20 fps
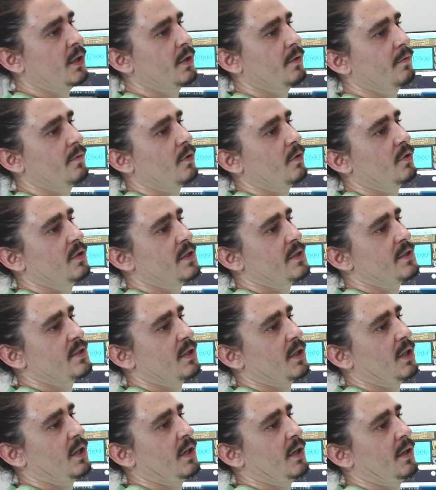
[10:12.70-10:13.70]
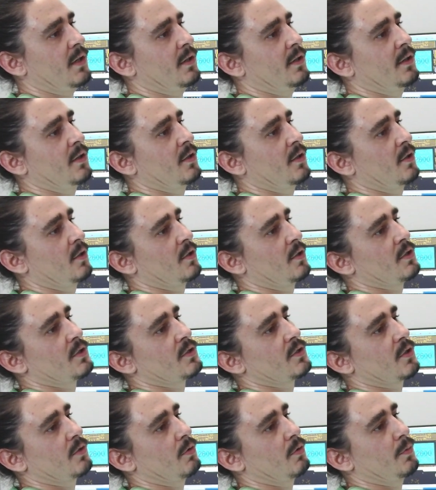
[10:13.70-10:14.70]
voltage line.
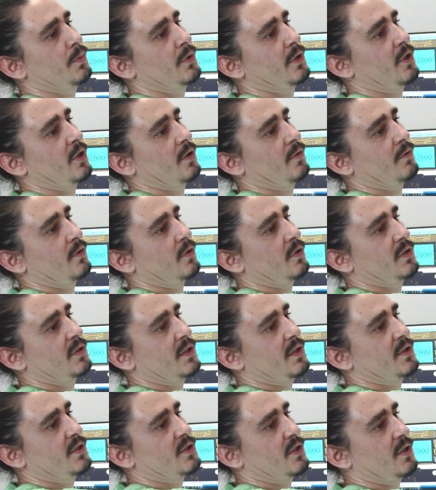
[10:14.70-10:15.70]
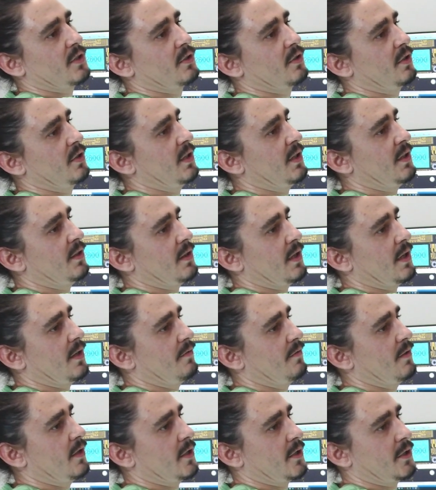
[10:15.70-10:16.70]
So we'll put our voltage underneath
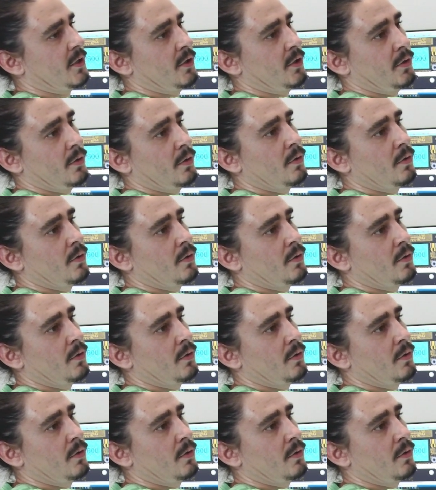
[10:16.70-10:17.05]
that value.